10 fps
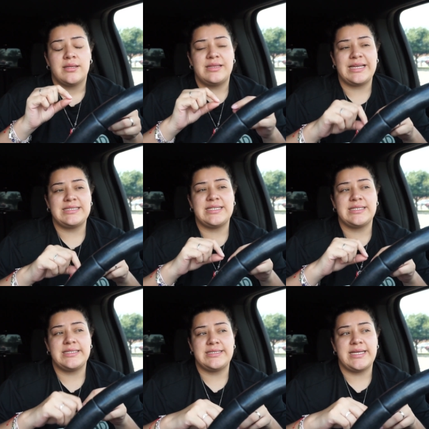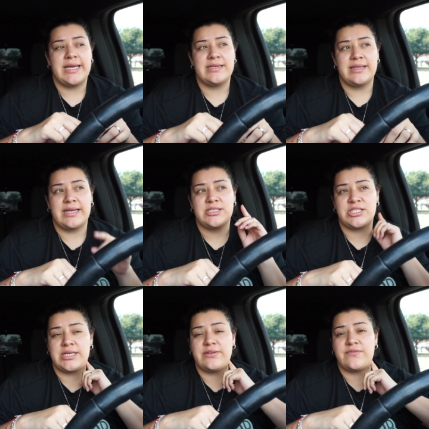They did detect that
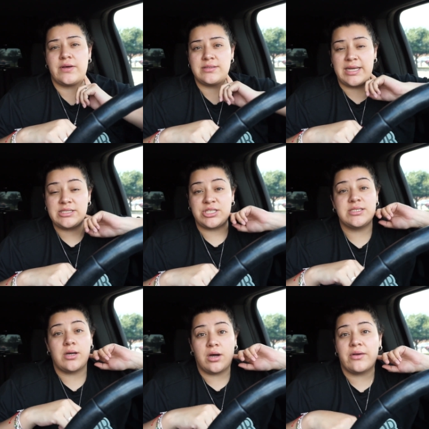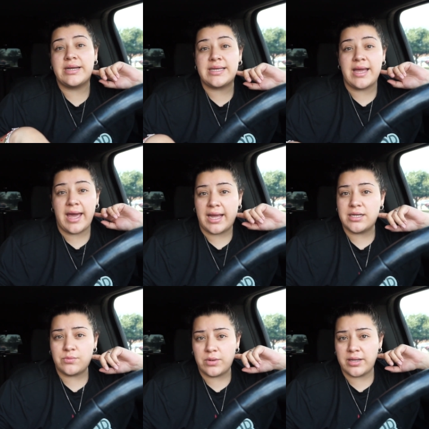she's already
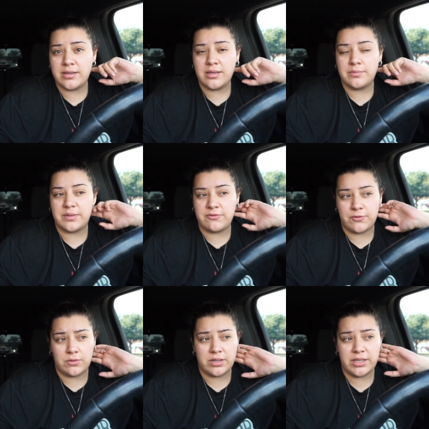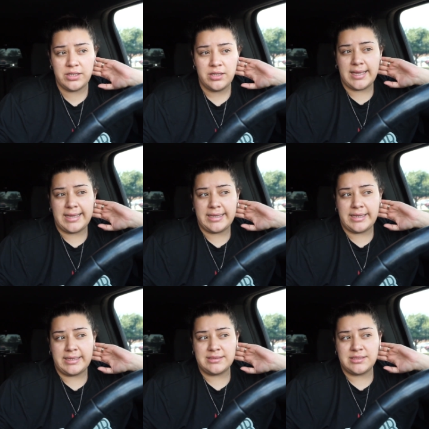had one before,
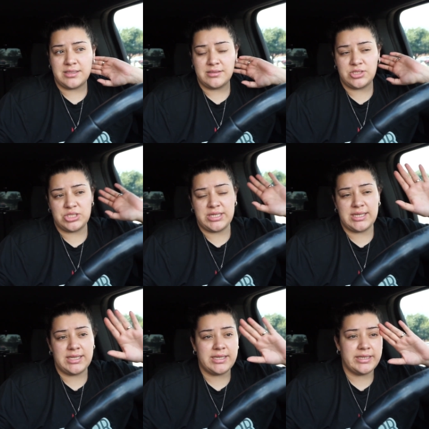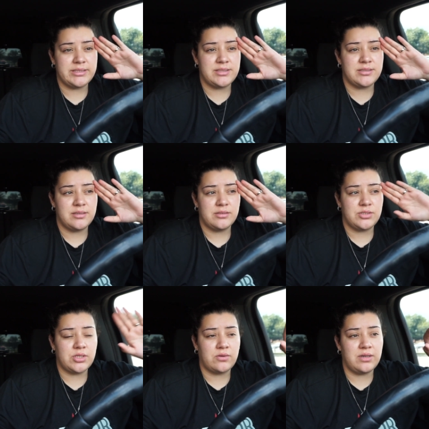and she is
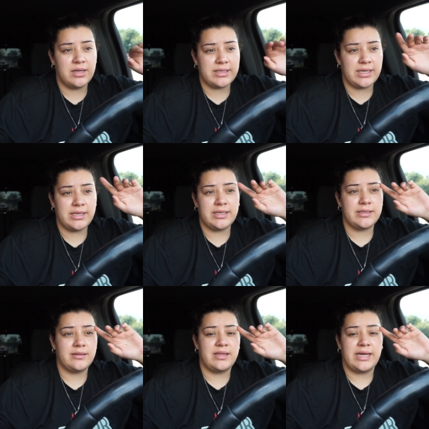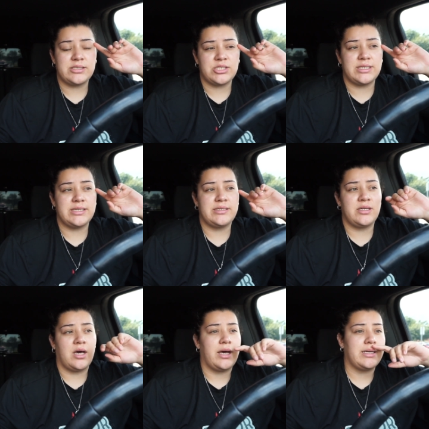so lucky that she did
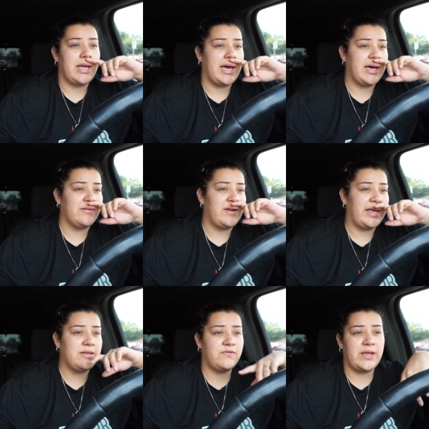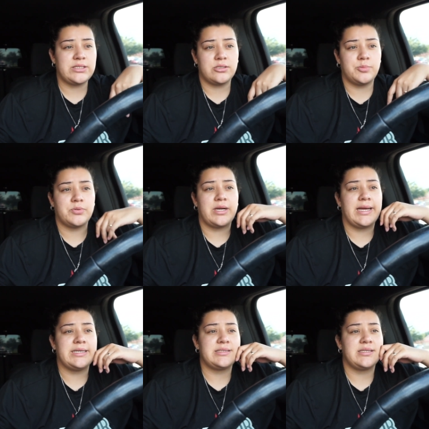not have like facial
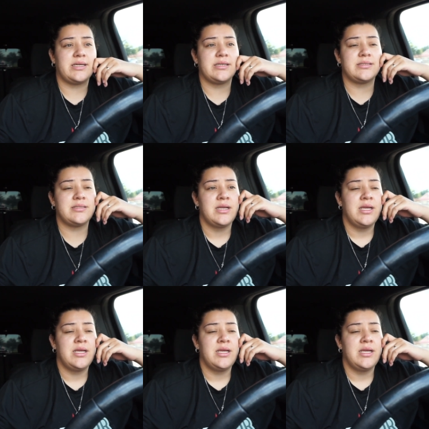paralysis.